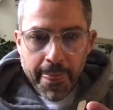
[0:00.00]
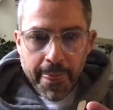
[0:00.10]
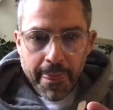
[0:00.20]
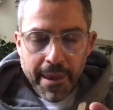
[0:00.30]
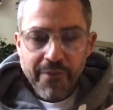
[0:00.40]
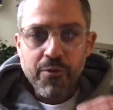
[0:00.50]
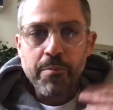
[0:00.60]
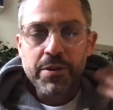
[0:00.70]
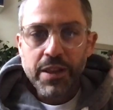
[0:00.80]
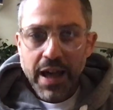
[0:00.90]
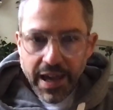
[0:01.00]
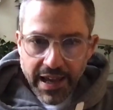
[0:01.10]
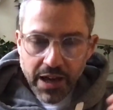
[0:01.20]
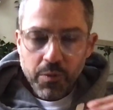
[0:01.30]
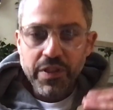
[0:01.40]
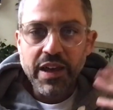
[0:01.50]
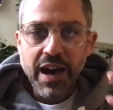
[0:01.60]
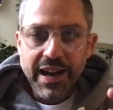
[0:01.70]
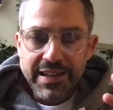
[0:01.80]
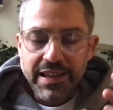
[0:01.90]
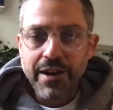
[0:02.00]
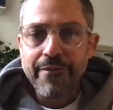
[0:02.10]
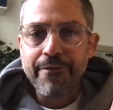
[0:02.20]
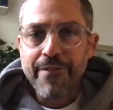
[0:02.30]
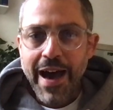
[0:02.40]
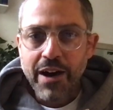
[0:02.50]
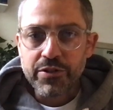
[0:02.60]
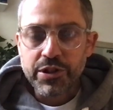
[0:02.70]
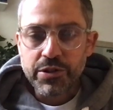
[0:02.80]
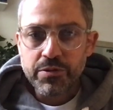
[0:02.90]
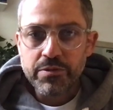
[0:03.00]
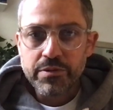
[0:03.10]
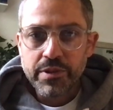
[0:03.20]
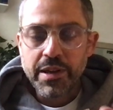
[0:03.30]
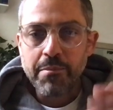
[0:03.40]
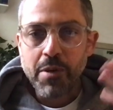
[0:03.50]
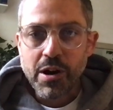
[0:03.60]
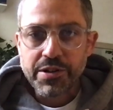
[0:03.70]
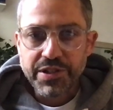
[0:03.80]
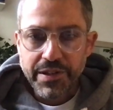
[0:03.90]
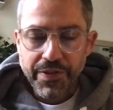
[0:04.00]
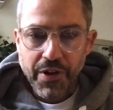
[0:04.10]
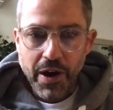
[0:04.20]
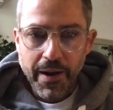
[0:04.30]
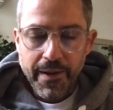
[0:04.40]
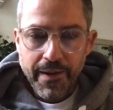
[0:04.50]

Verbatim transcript: if we're playing with the idea of value in Marxian thought,